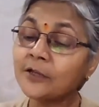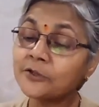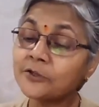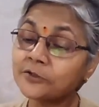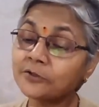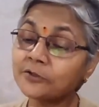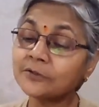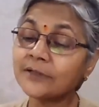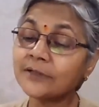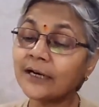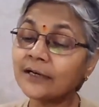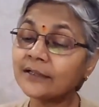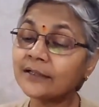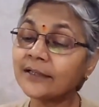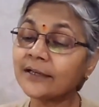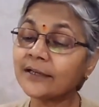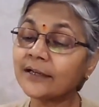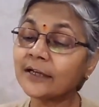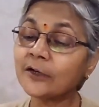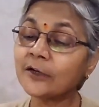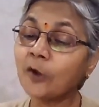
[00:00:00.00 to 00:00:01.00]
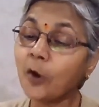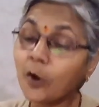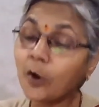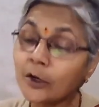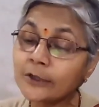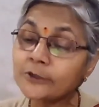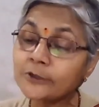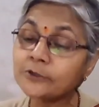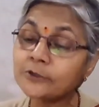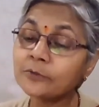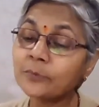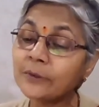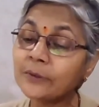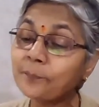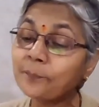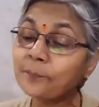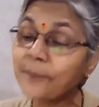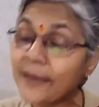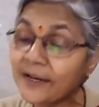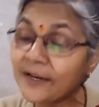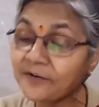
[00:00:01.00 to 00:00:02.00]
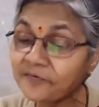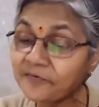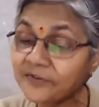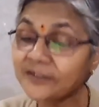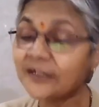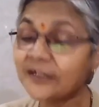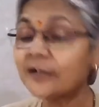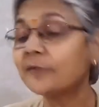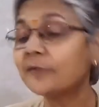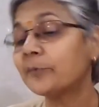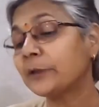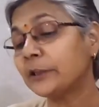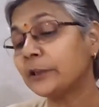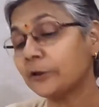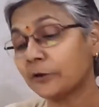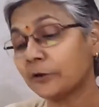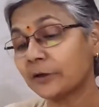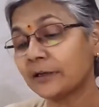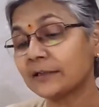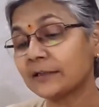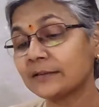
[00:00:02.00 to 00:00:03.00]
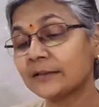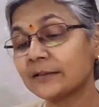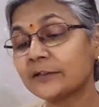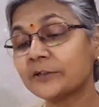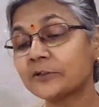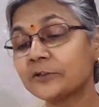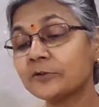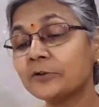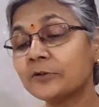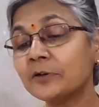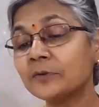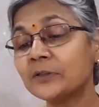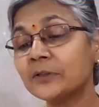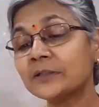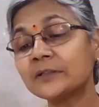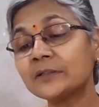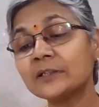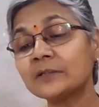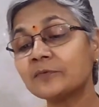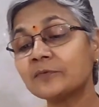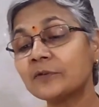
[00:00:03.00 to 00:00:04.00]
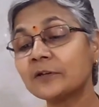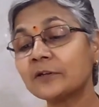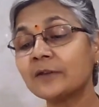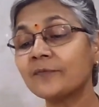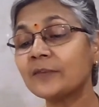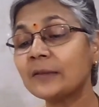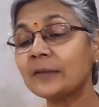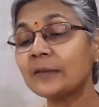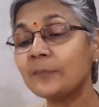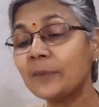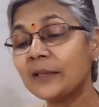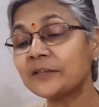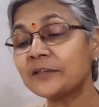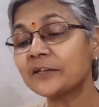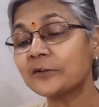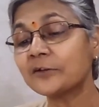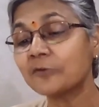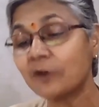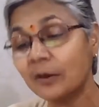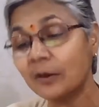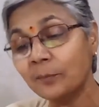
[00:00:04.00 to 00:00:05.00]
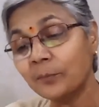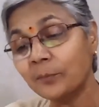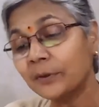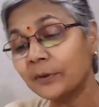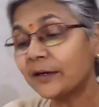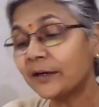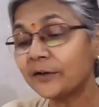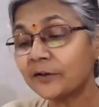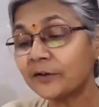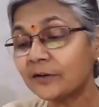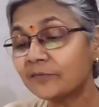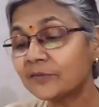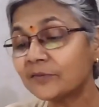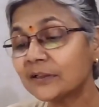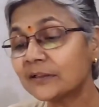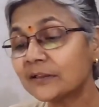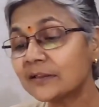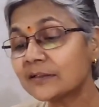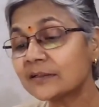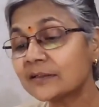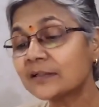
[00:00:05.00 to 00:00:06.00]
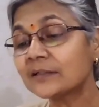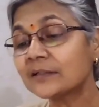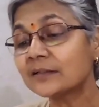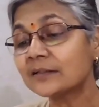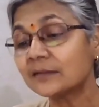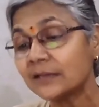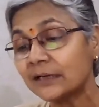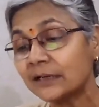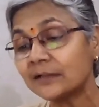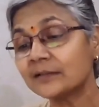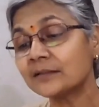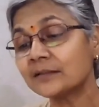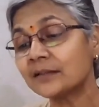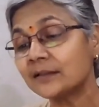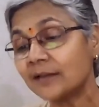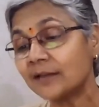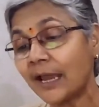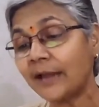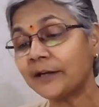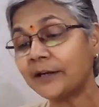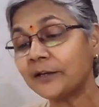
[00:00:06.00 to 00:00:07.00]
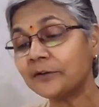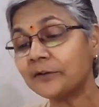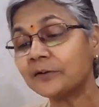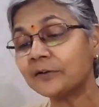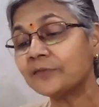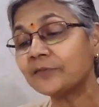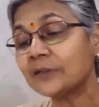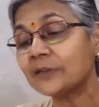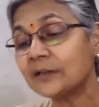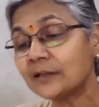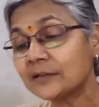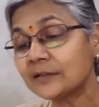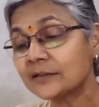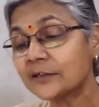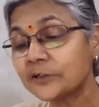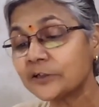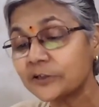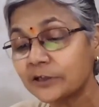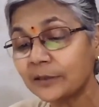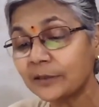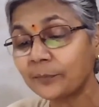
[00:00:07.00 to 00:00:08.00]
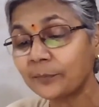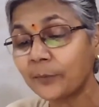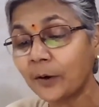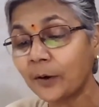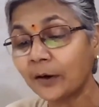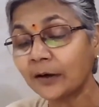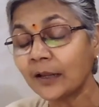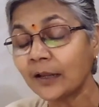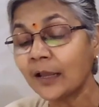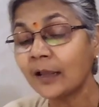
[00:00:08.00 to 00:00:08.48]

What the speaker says: so that they can also be benefited with your research. So this is one of the major component of the research, that is the writing of the research report